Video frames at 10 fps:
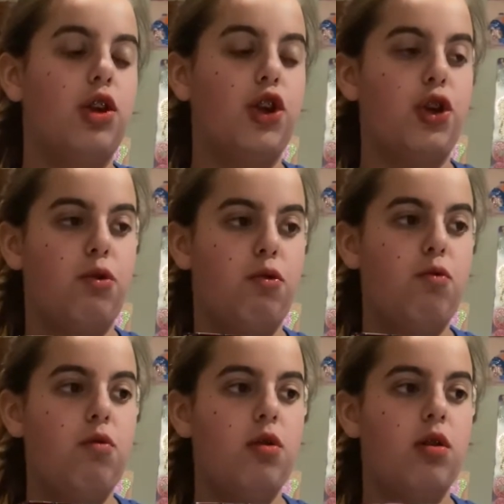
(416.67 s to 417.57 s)

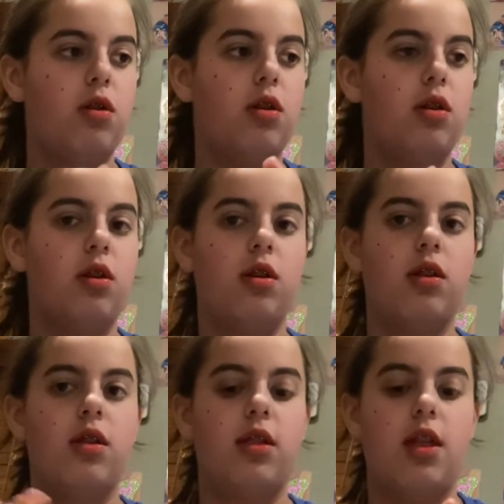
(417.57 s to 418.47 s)
U,
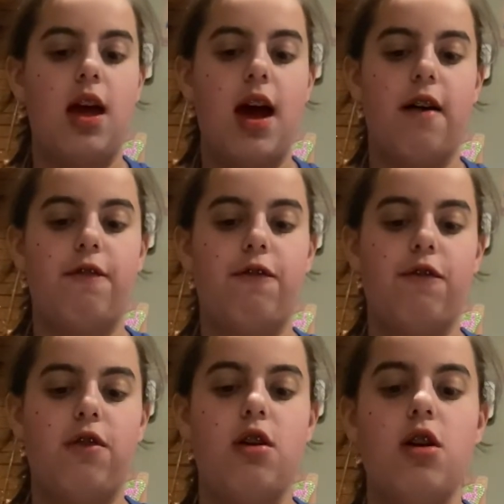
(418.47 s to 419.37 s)
F.
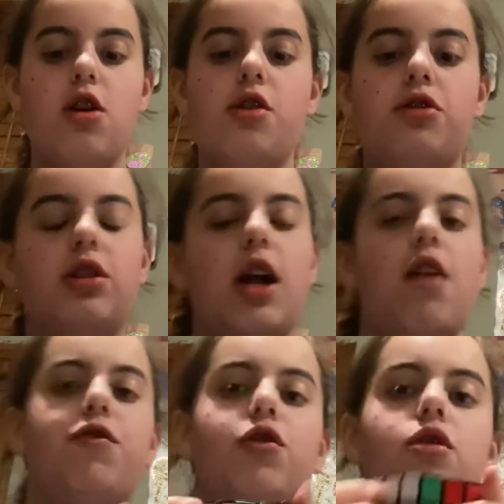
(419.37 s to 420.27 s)
So now
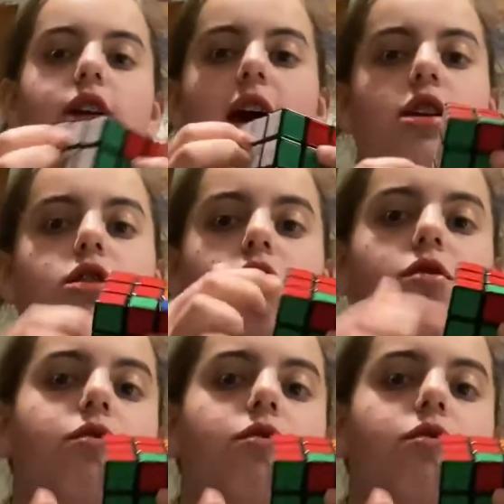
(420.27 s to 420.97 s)
if you look at it, your